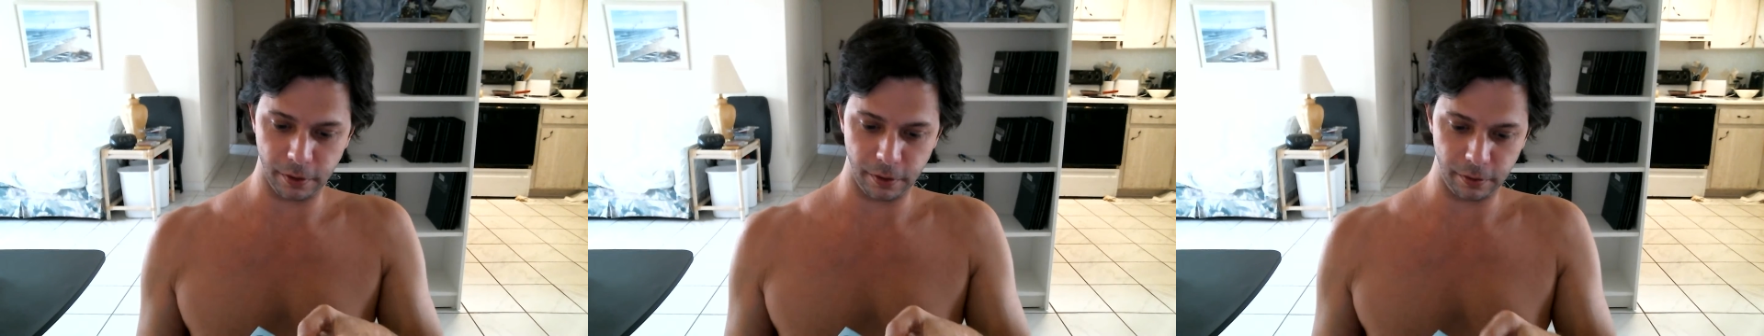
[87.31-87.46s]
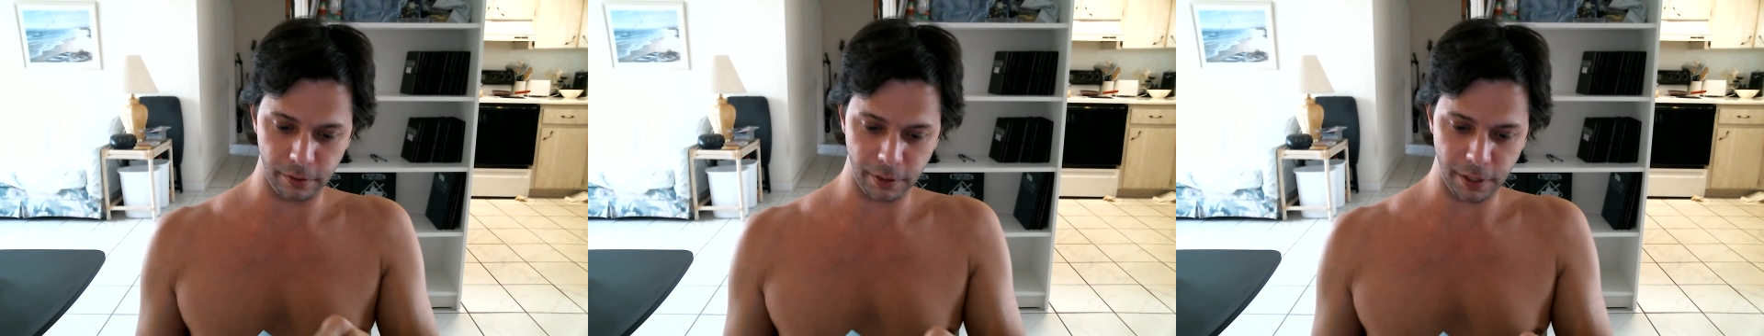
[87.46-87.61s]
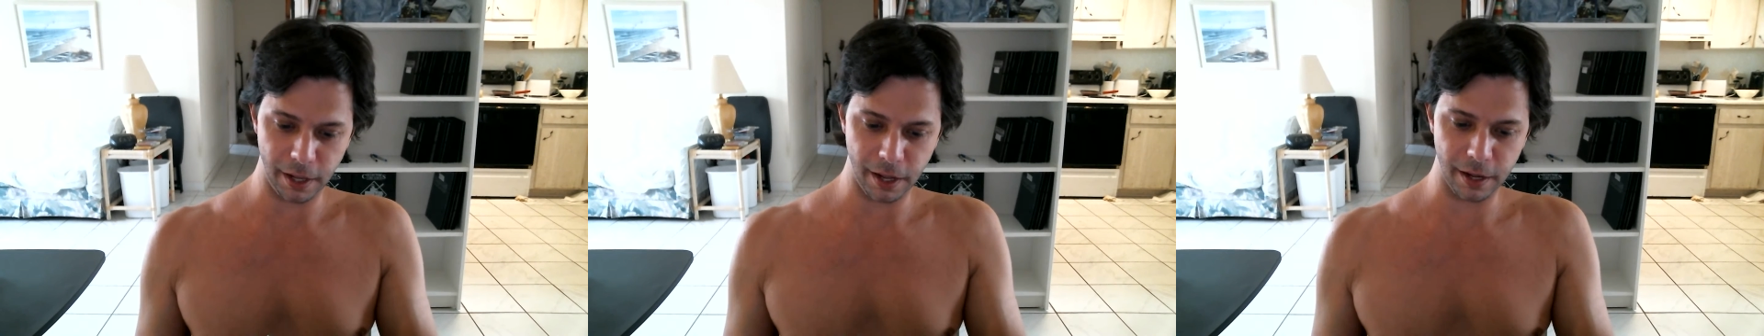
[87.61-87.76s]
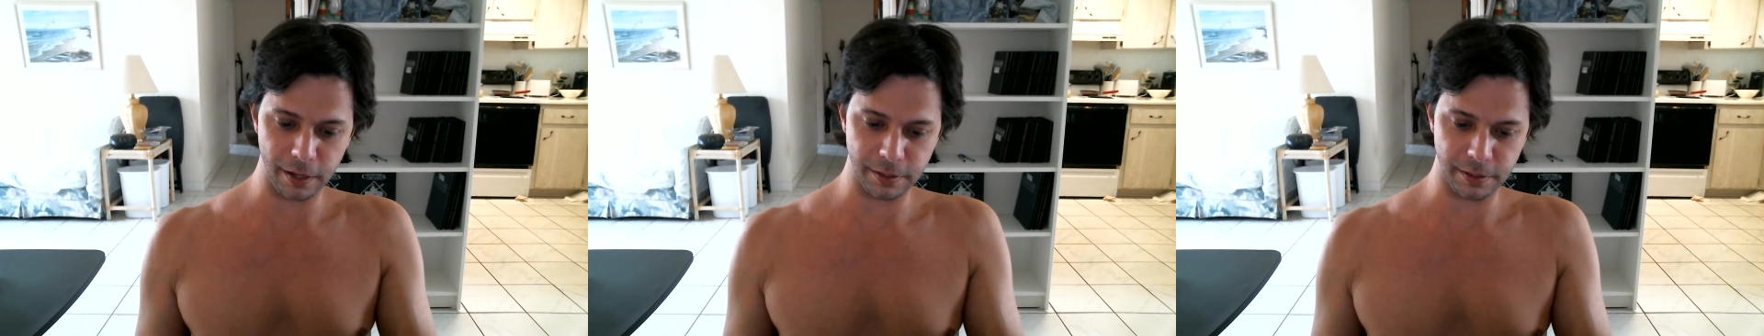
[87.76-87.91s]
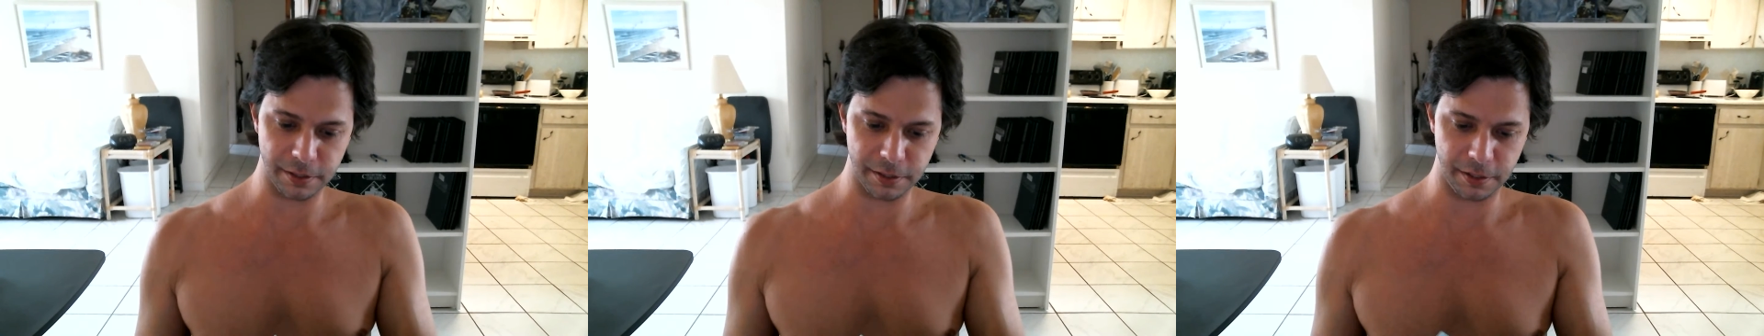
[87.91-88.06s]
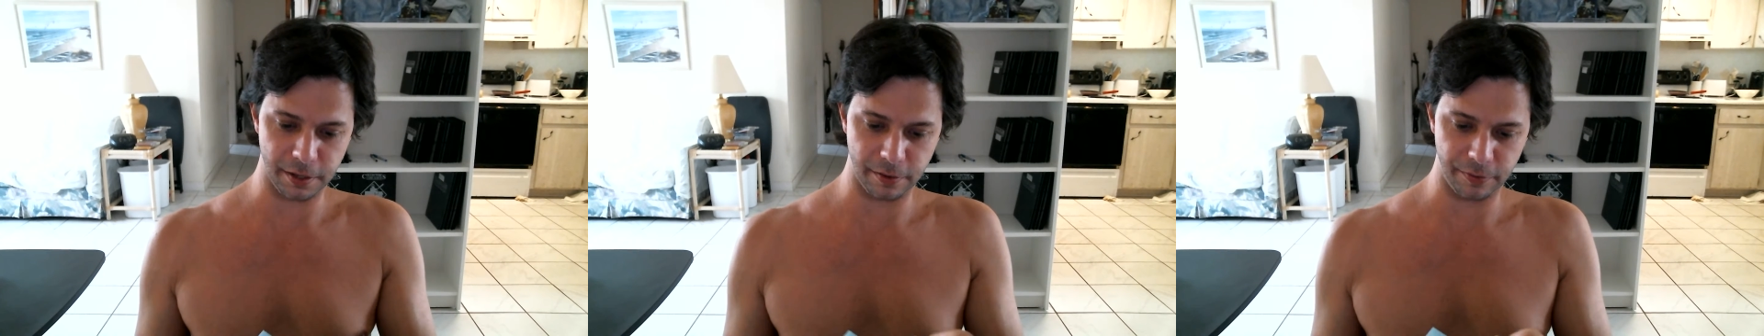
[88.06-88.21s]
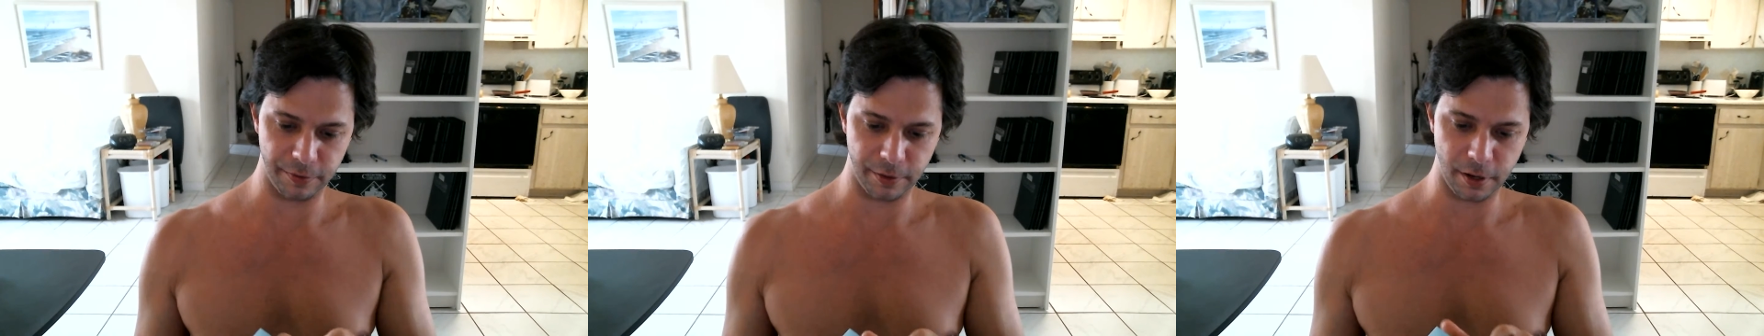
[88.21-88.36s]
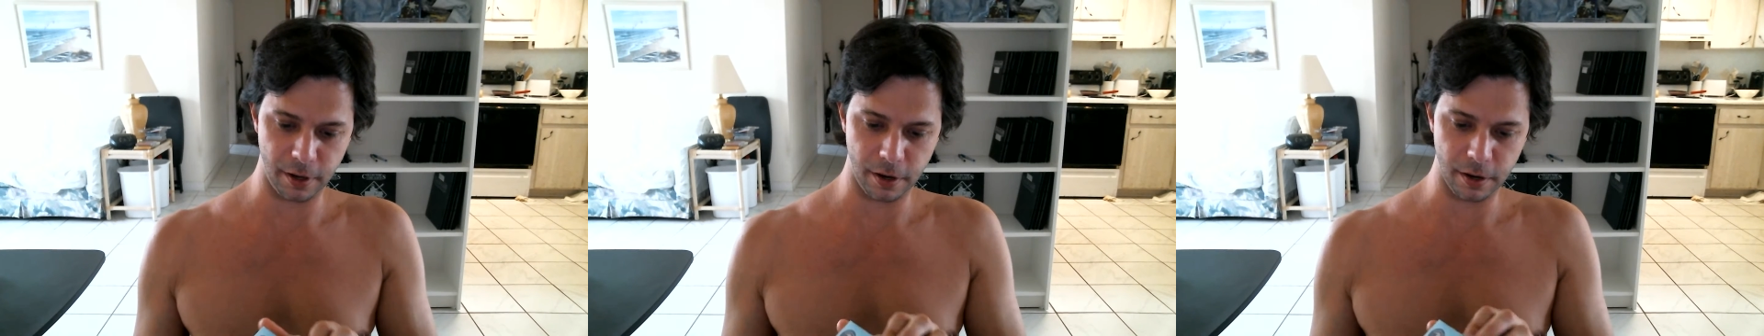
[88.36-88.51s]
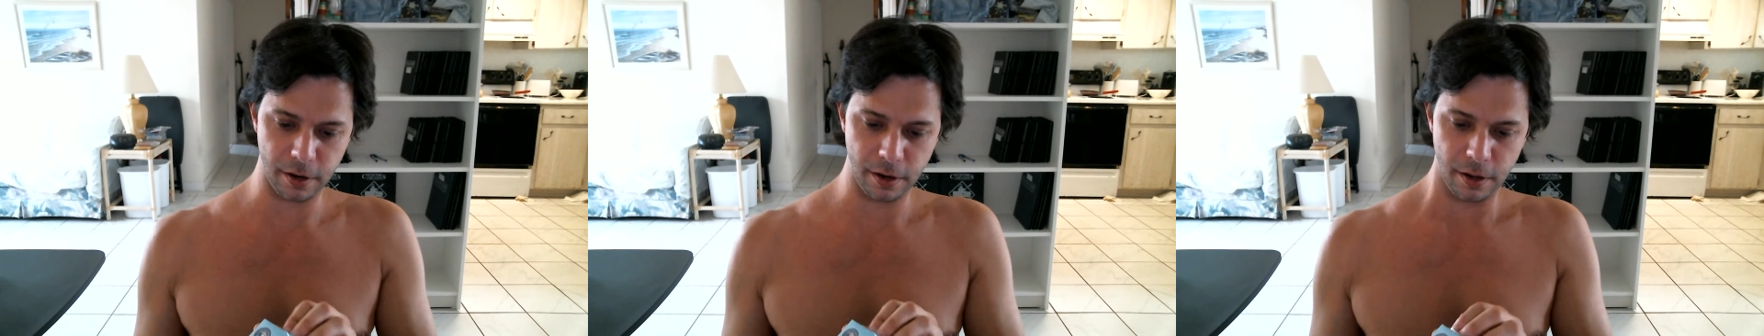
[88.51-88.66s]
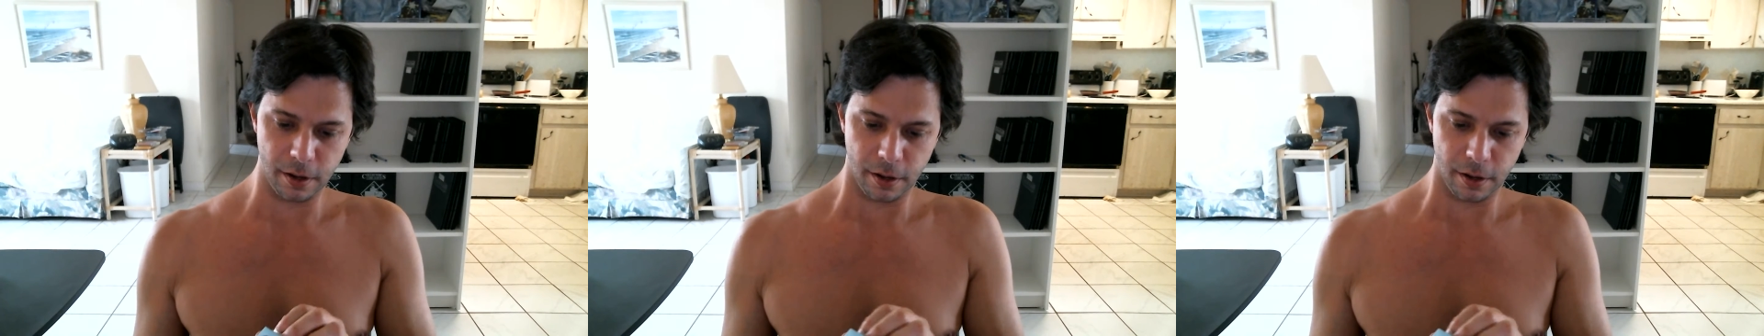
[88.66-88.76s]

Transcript: lots of stuff done.